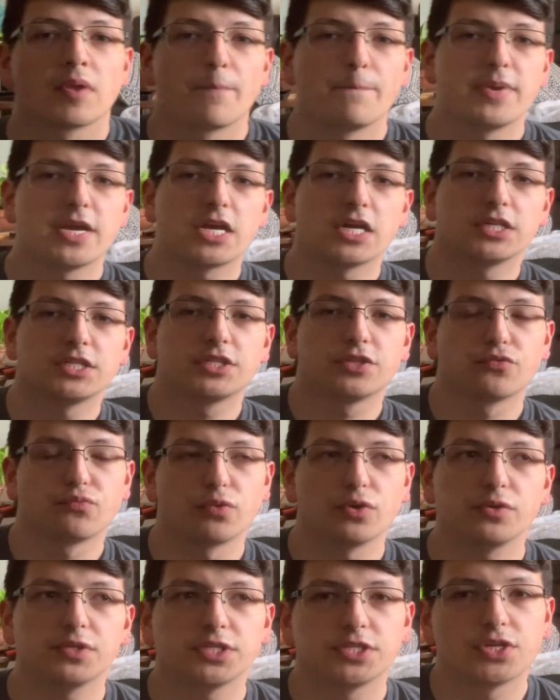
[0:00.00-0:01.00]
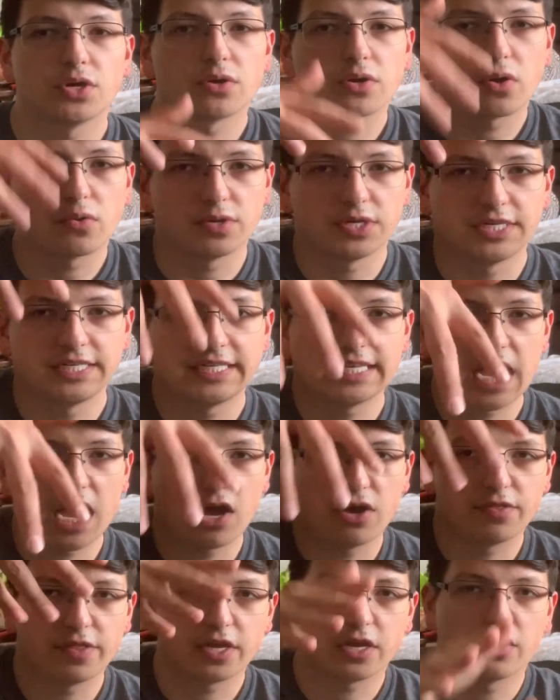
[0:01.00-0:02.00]
Because the roots don't go
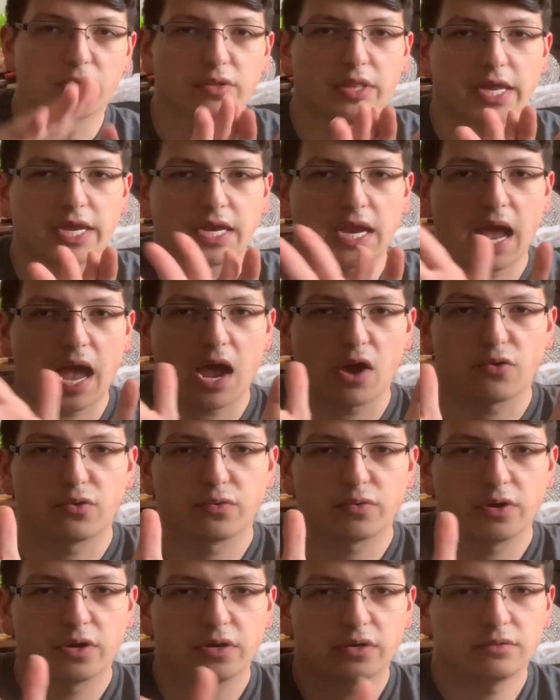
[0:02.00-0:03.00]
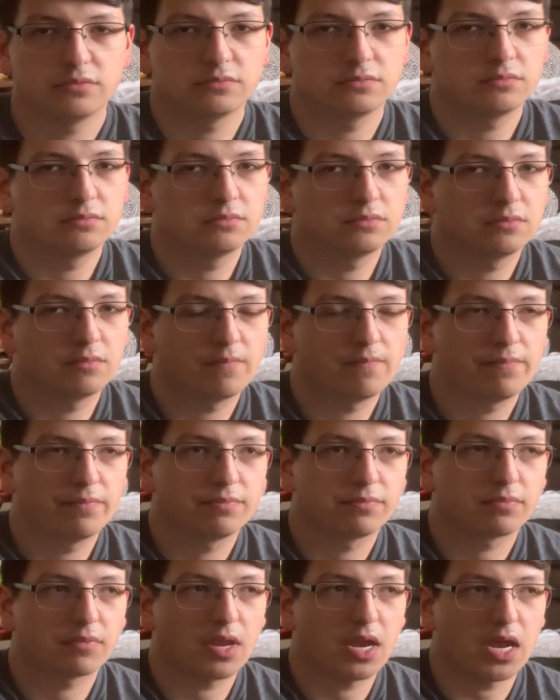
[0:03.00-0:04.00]
down, they go like outward.
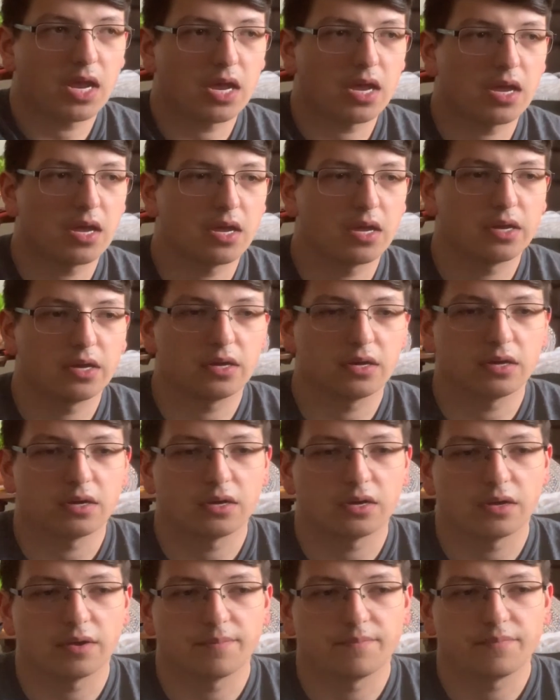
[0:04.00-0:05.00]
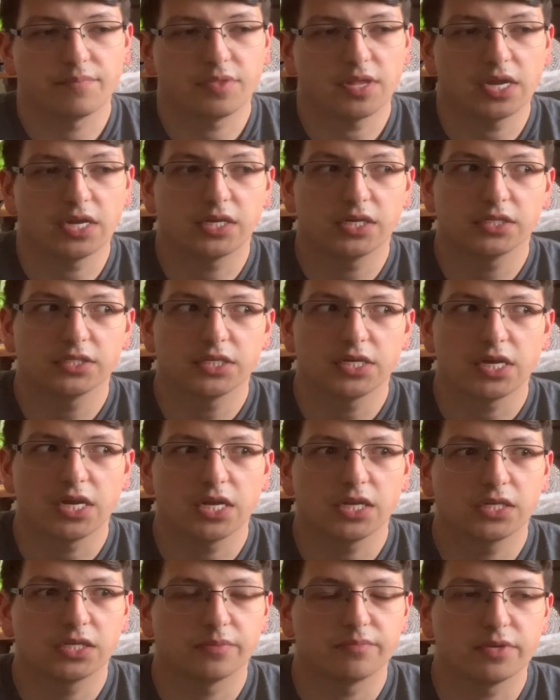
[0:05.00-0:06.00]
And it doesn't
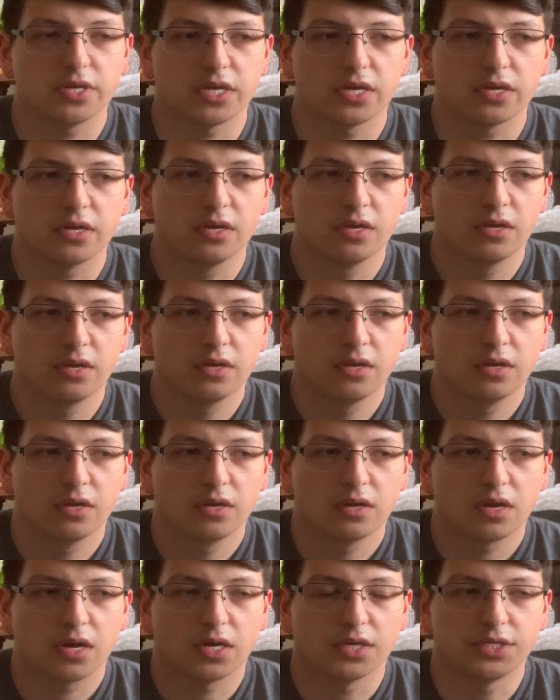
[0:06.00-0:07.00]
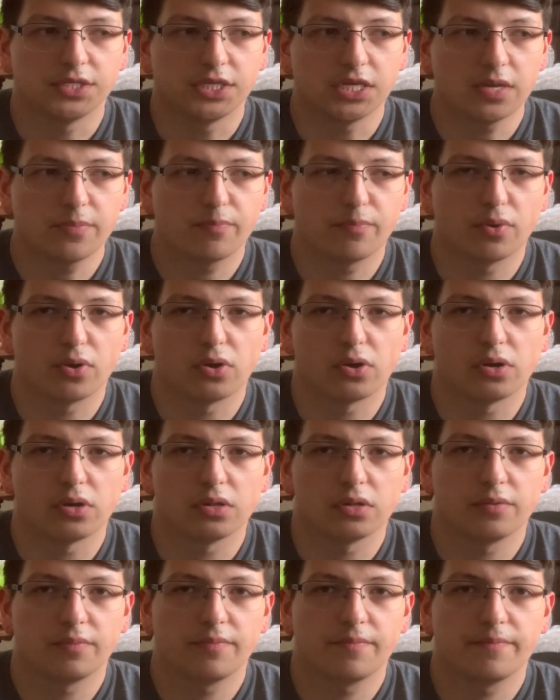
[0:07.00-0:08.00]
need to be a deep
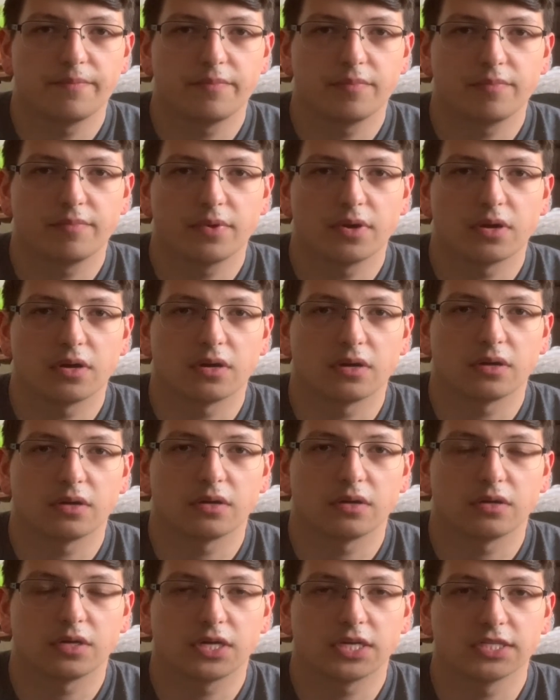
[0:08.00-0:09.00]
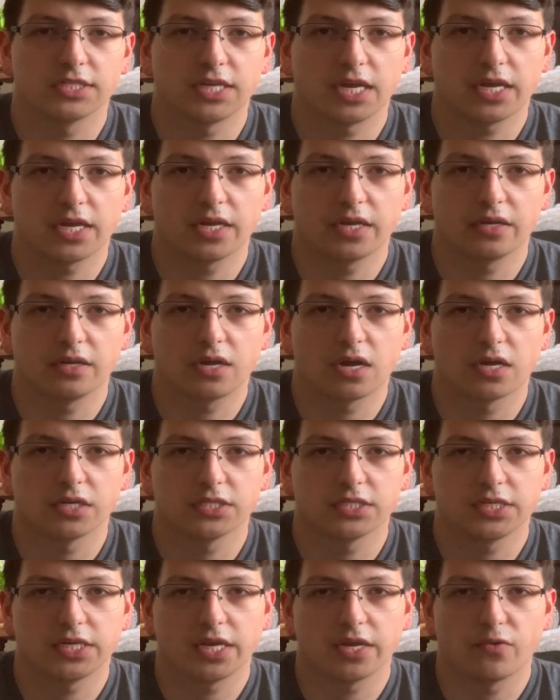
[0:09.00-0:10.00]
bowl because that can cause
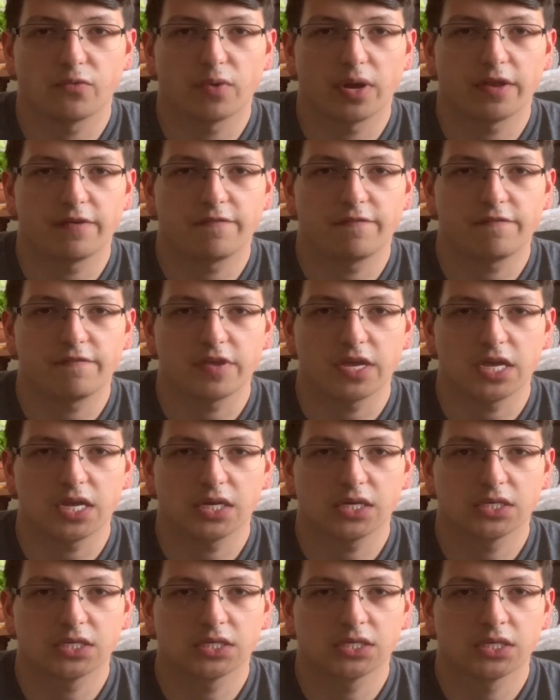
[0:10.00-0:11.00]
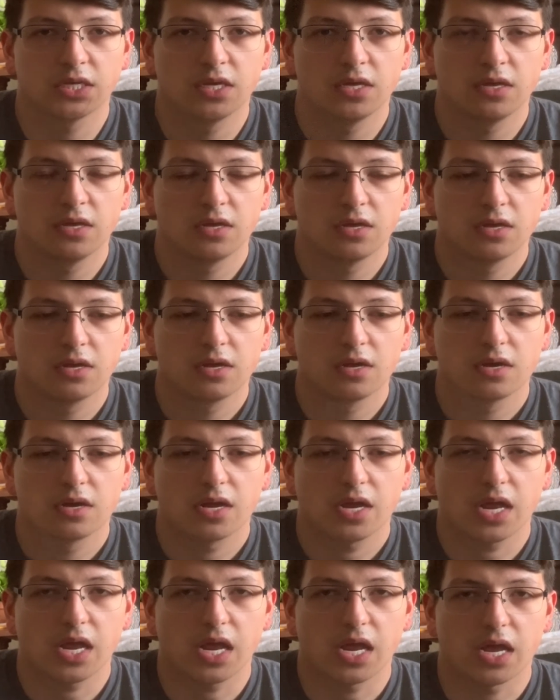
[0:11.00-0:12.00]
it to get wet feet.
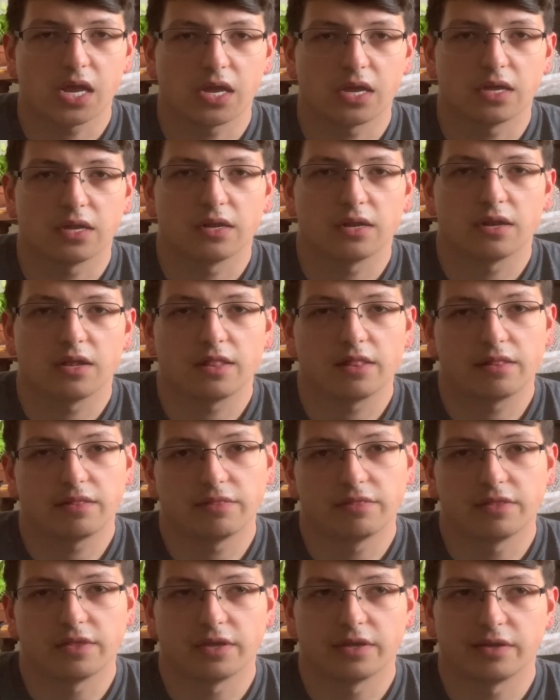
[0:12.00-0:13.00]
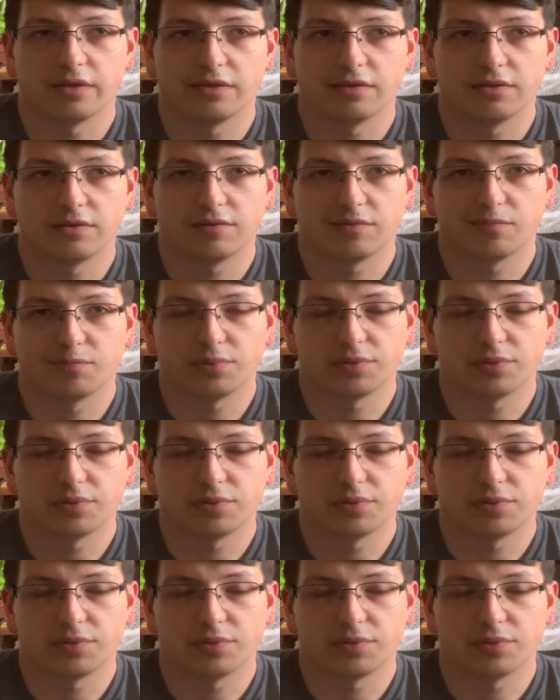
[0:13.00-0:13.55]
And then